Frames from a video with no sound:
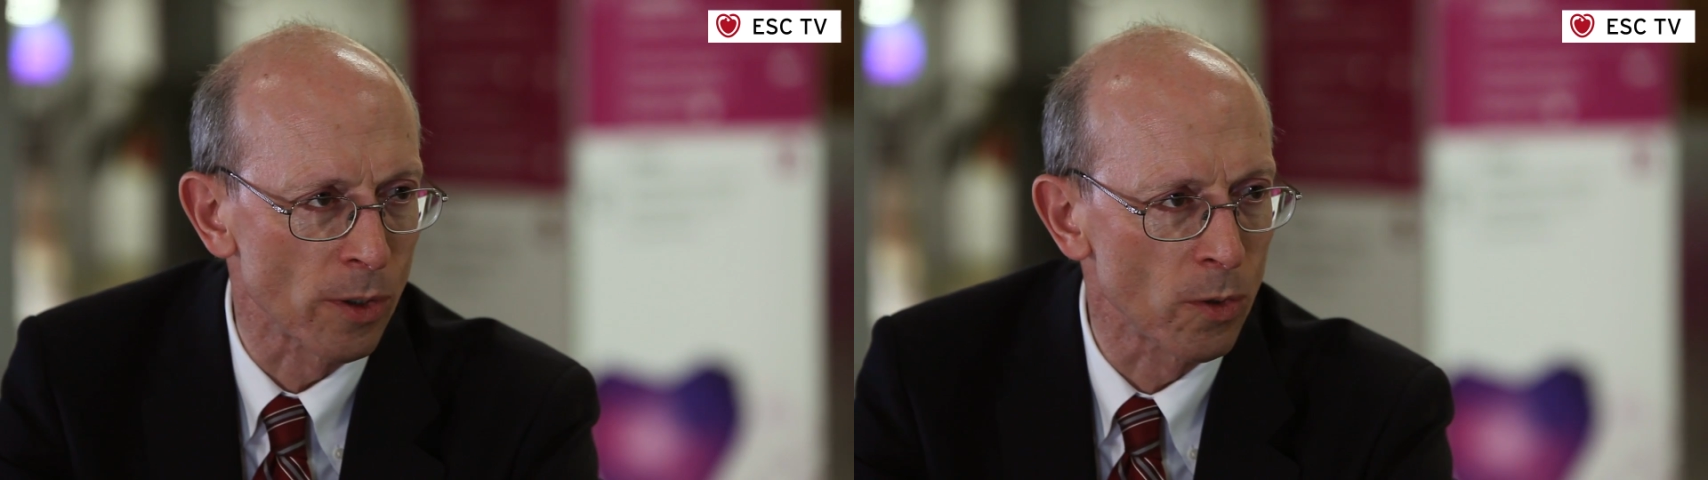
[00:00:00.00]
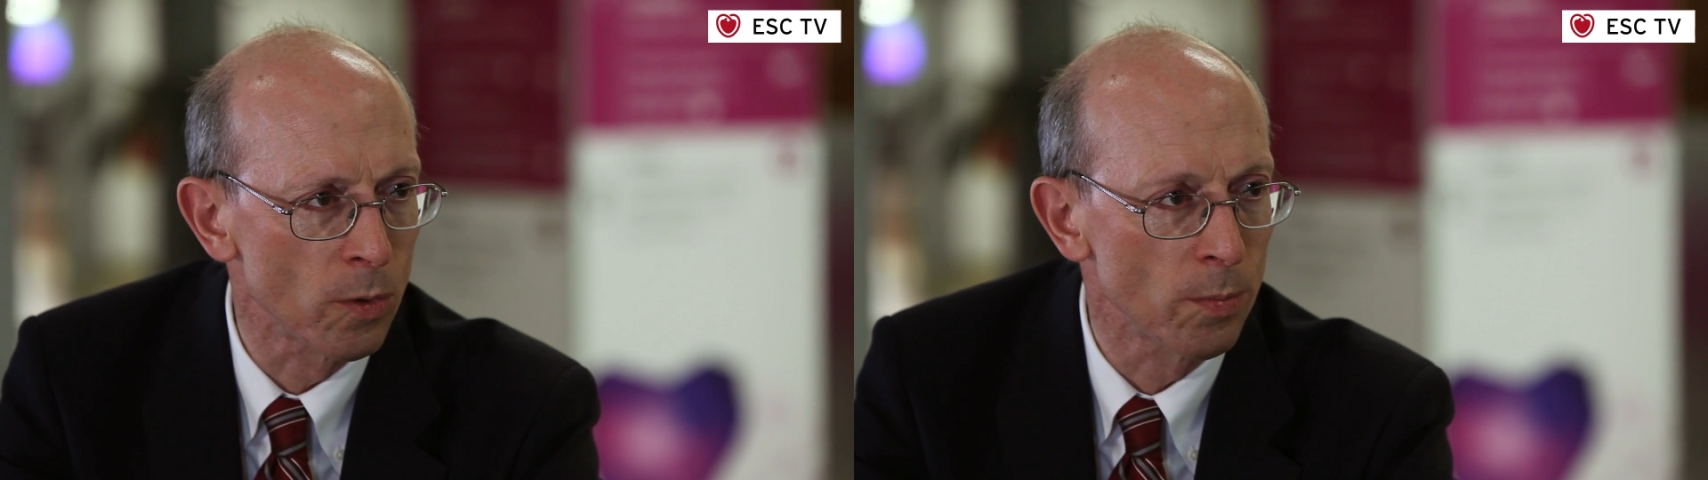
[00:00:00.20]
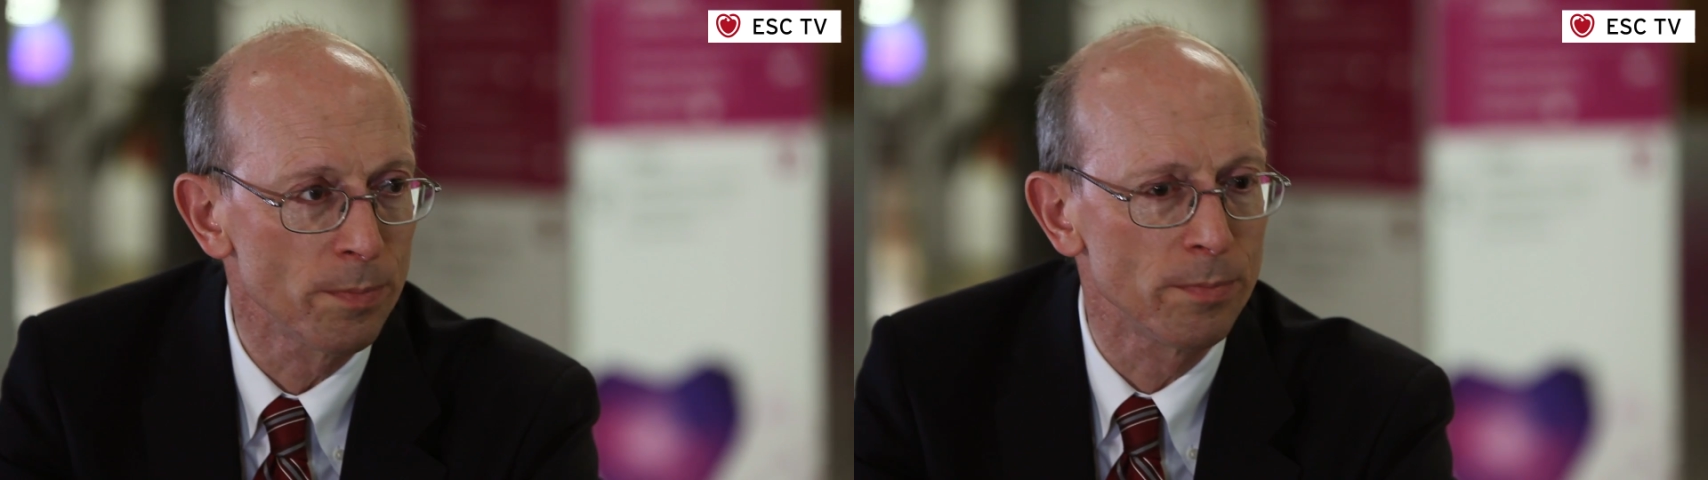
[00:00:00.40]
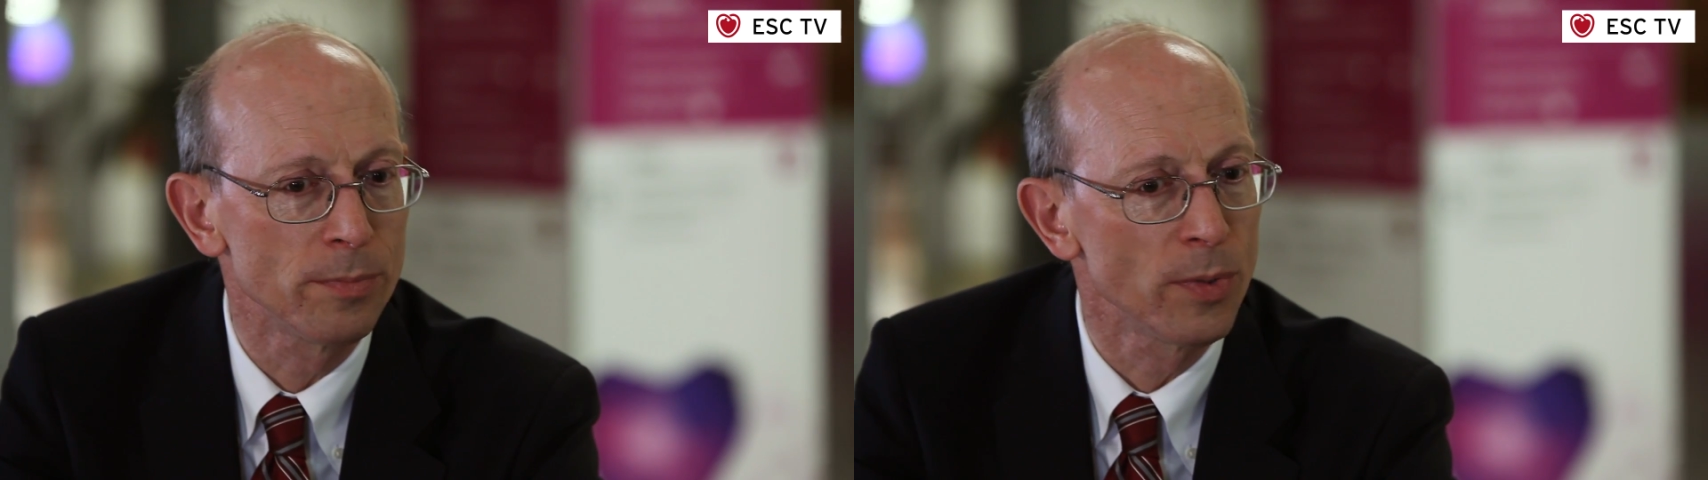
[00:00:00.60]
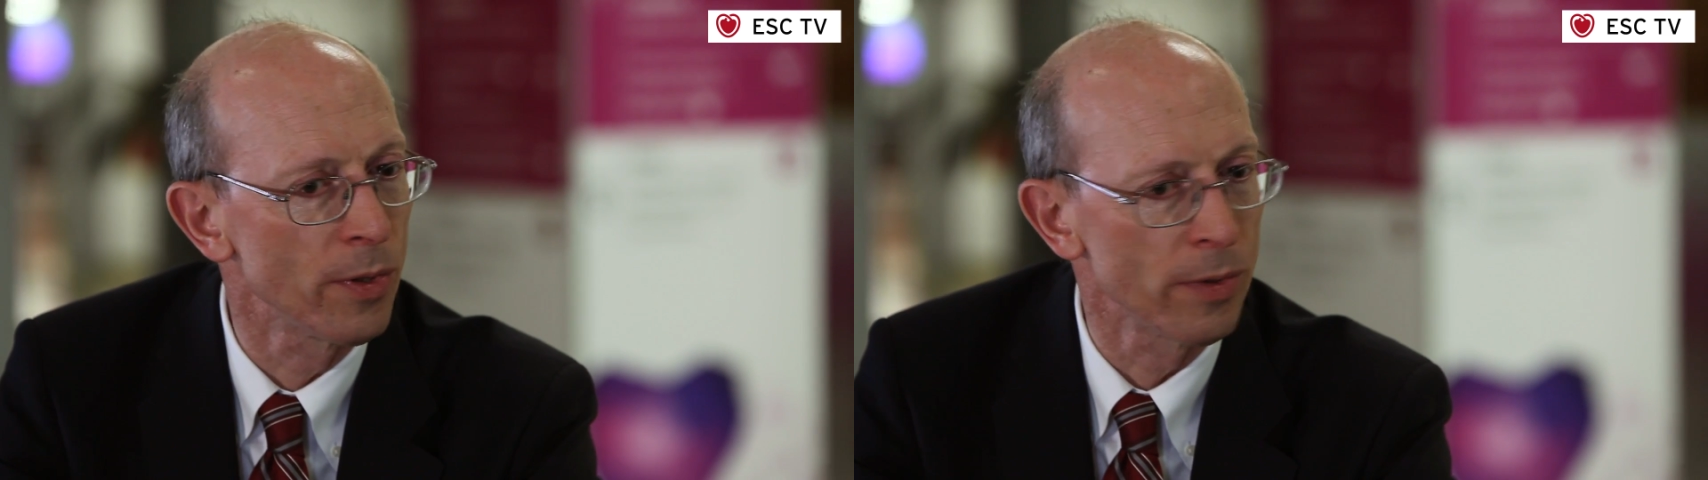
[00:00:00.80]
role.
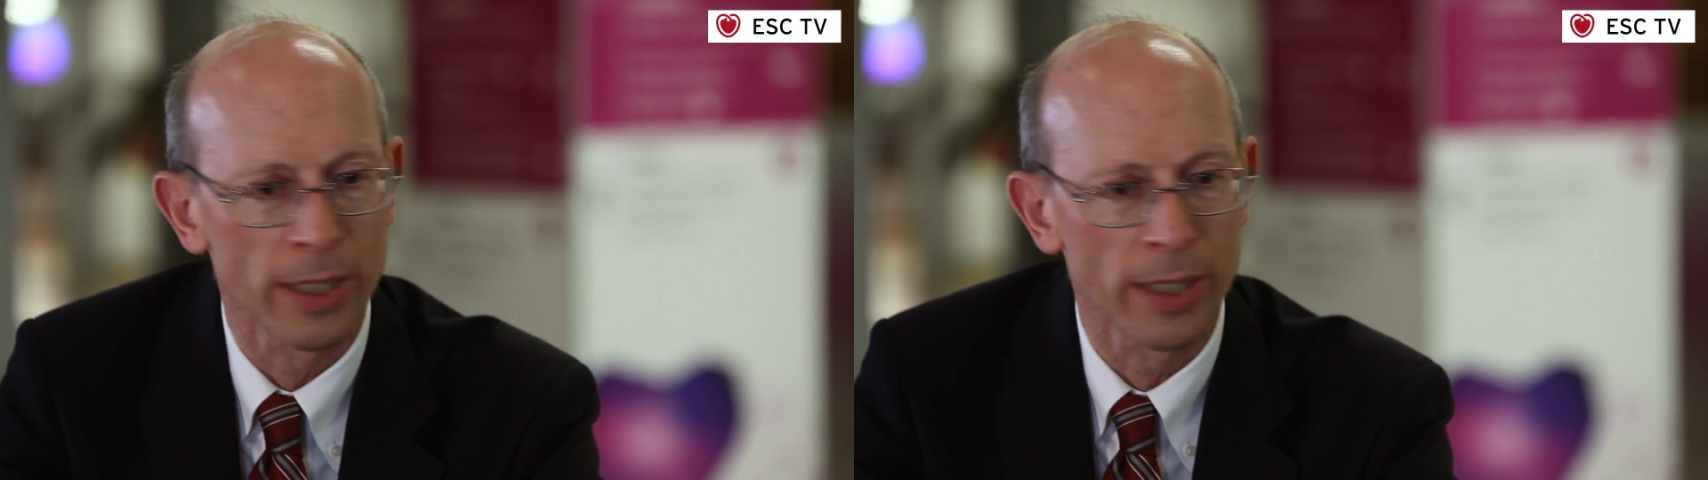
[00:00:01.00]
You know,